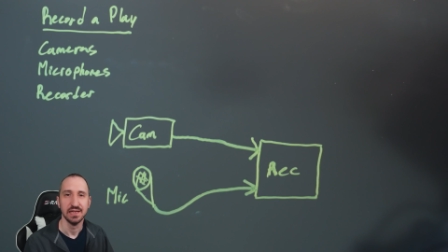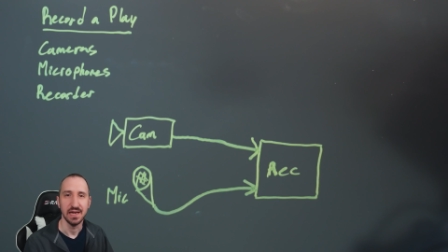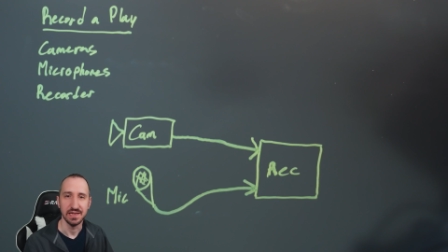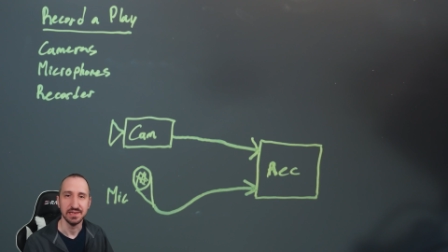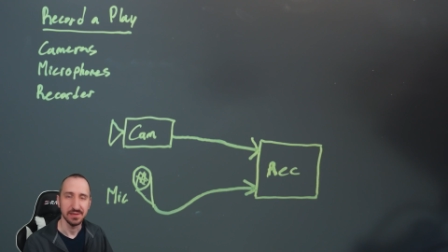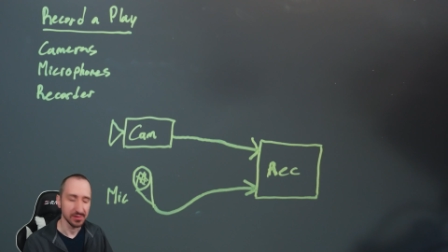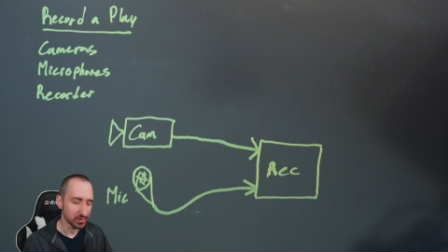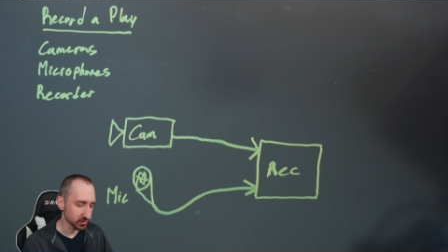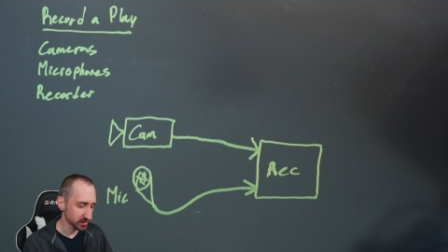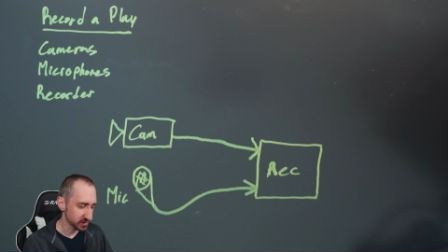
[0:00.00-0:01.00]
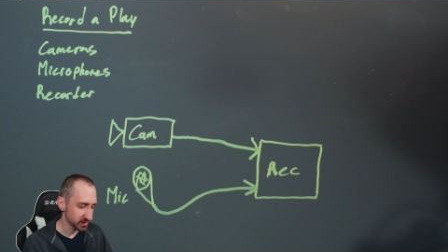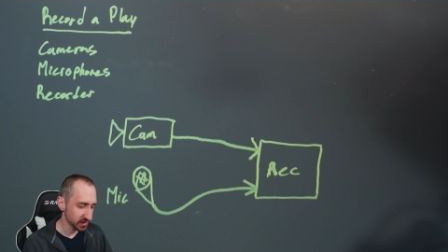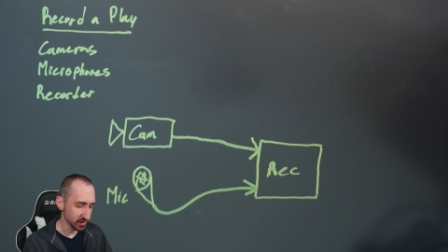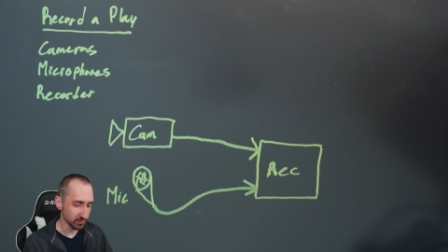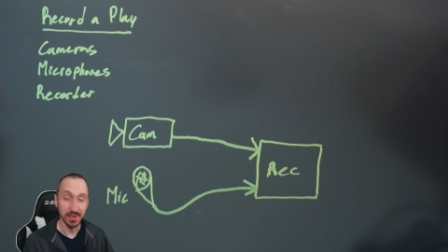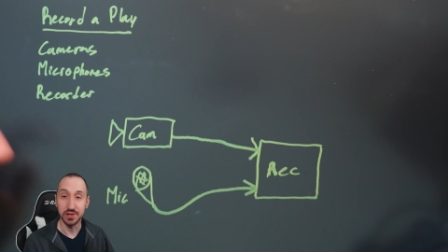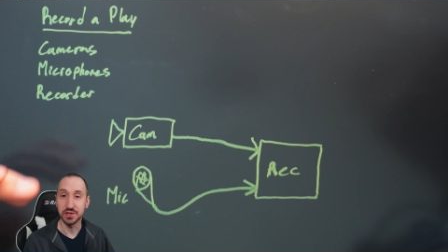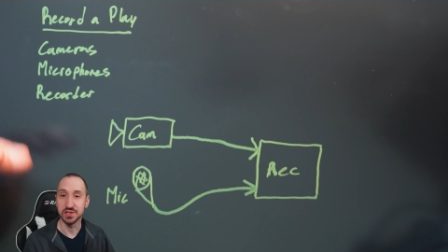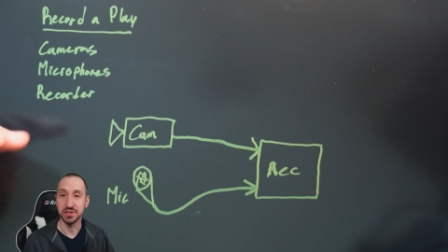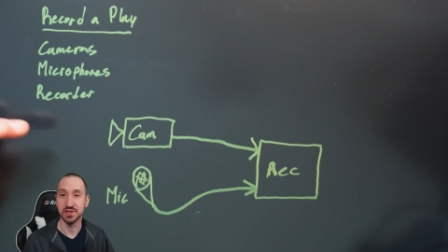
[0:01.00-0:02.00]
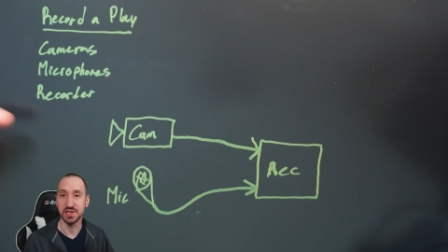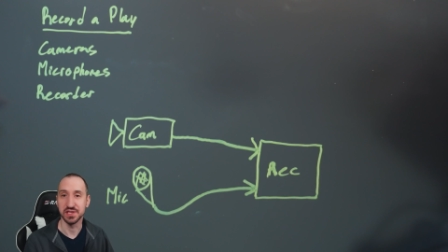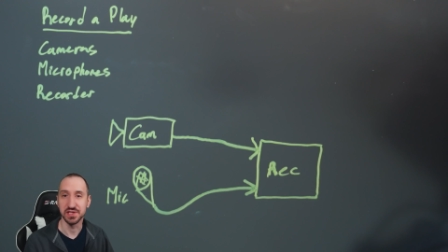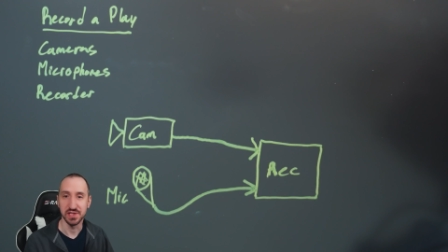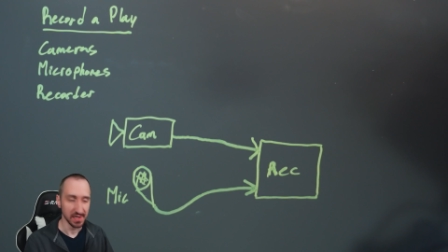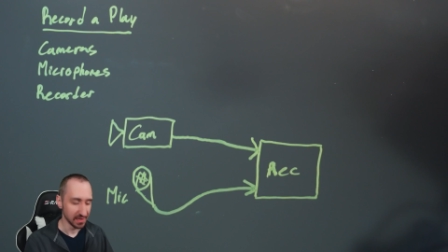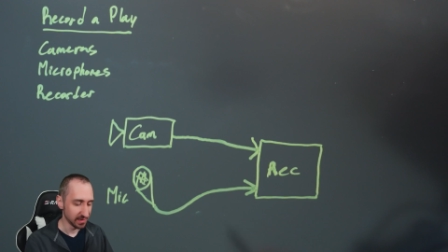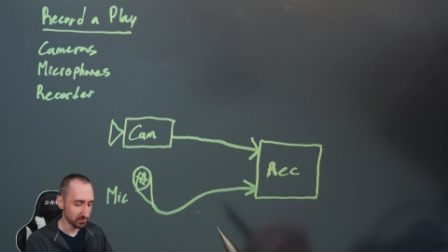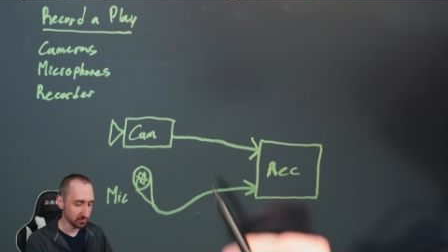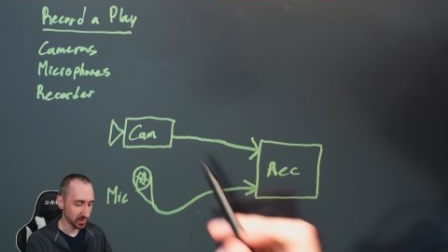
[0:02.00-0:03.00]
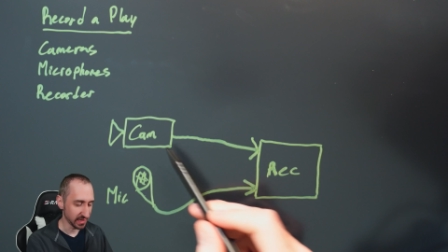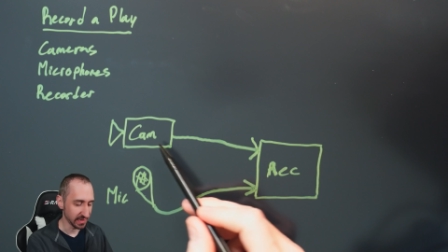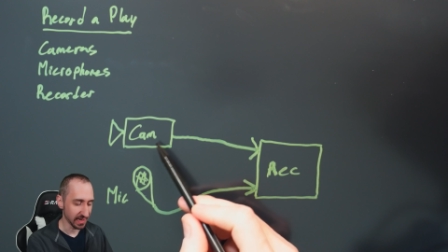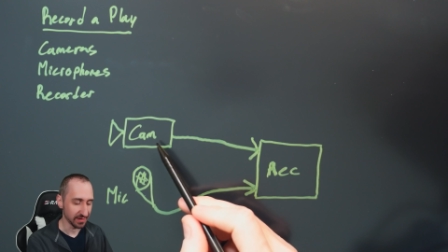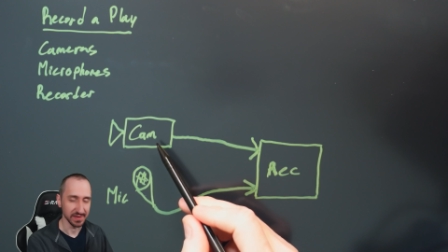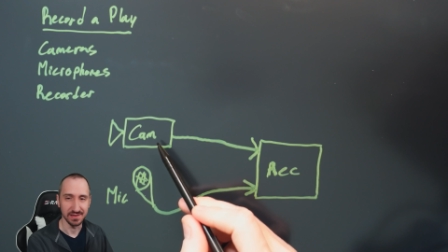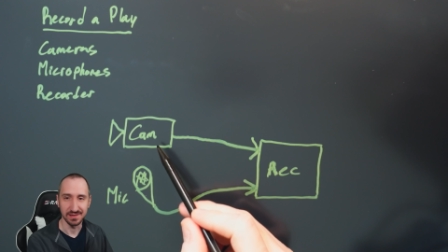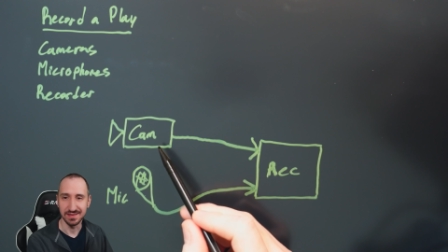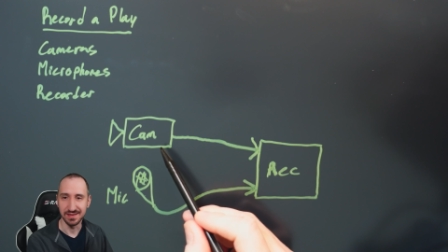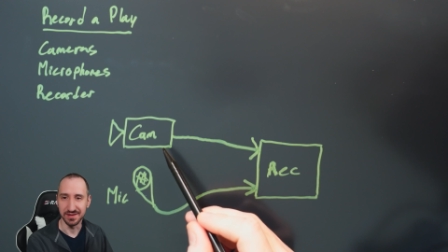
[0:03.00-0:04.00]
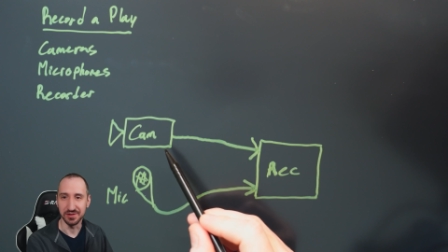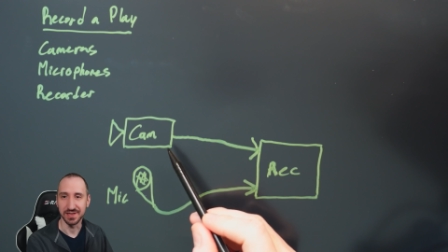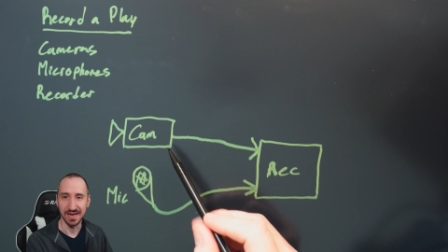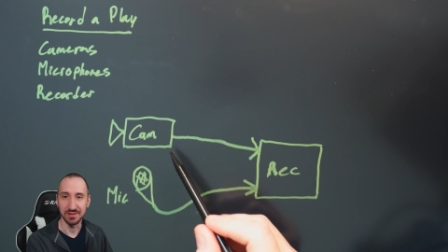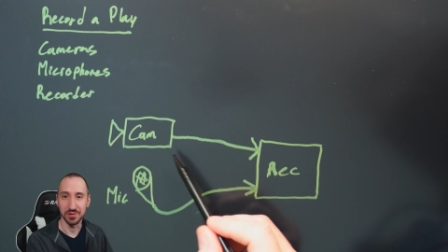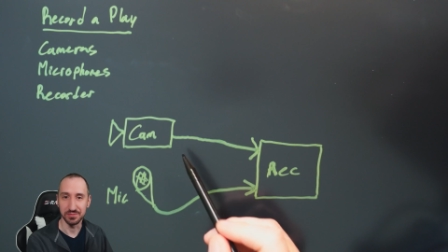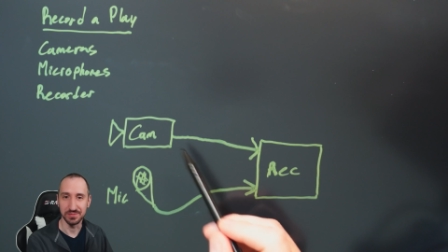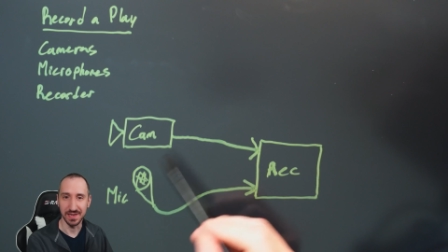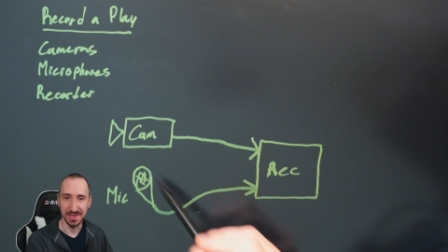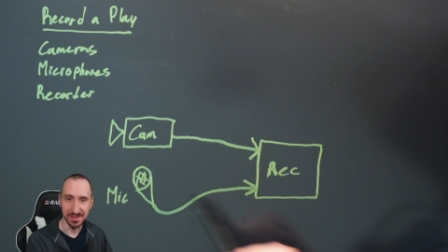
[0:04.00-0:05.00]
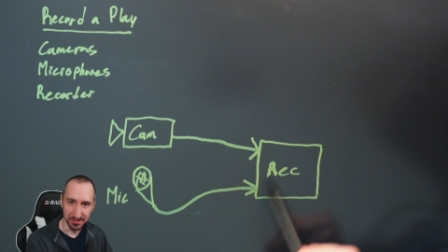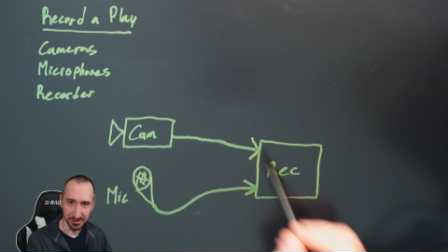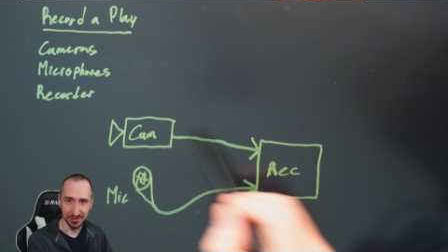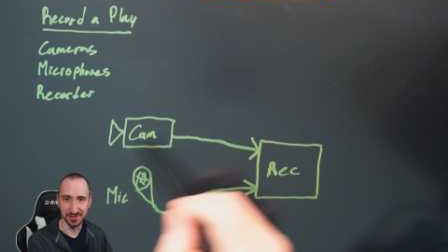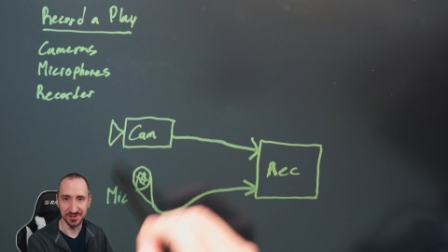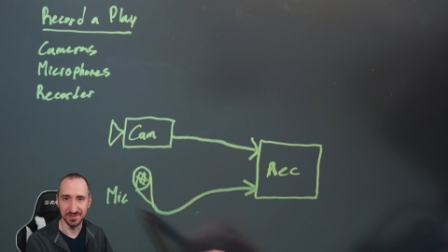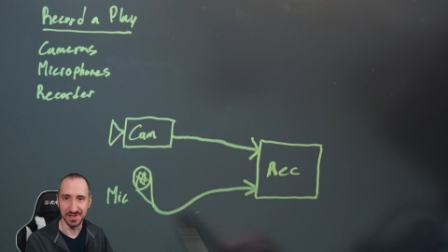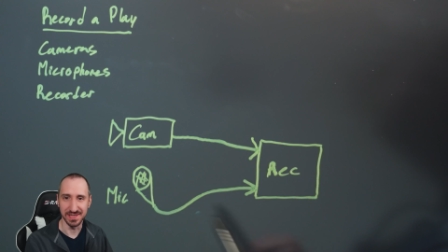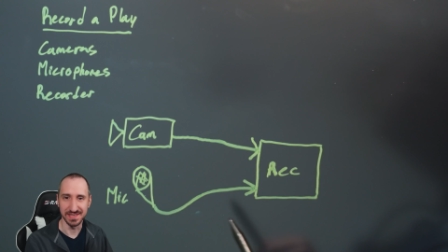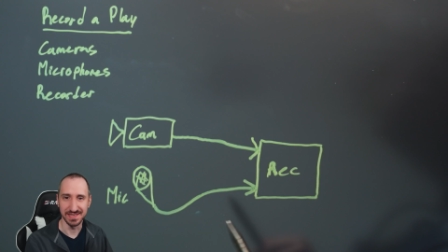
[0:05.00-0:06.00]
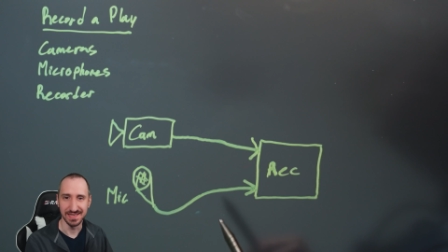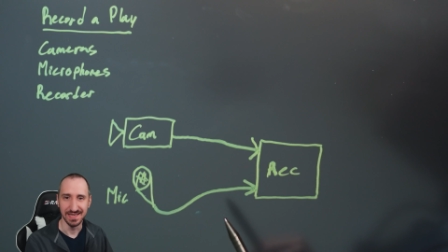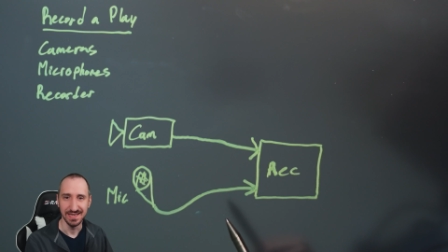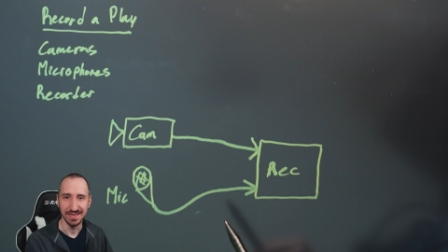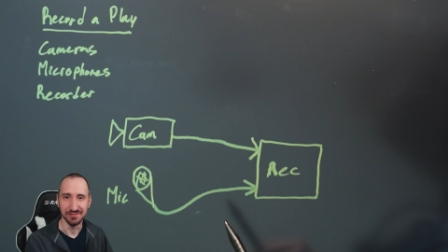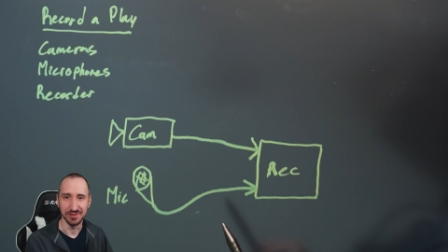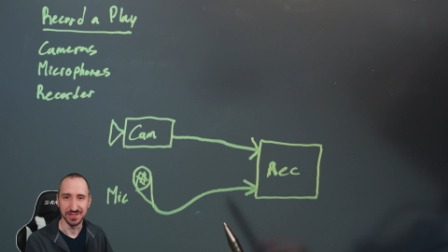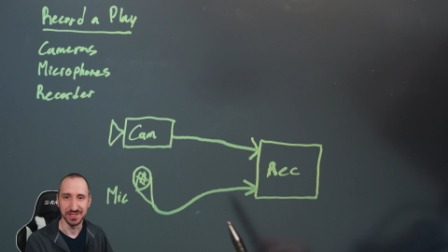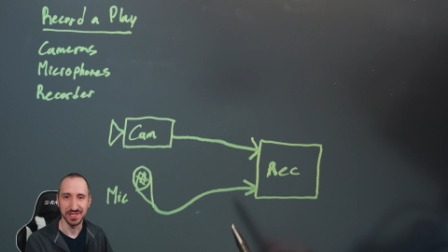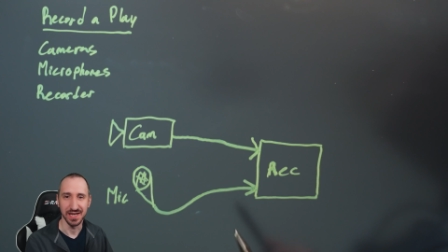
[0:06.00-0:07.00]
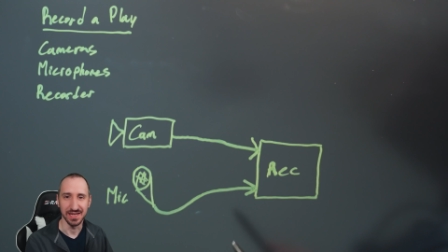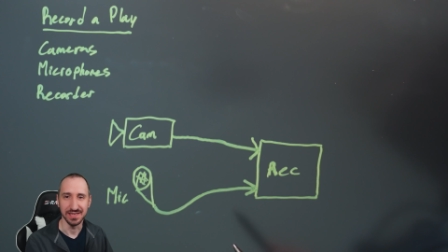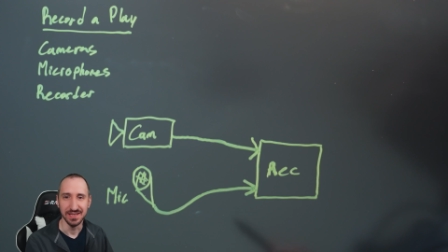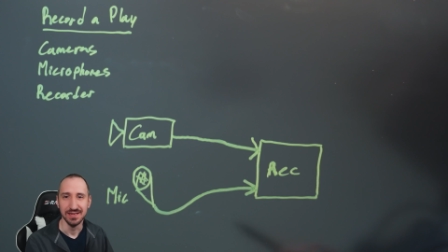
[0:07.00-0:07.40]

And of course, you know, we could do this by having, you know, a camera that can do all of this in one shot,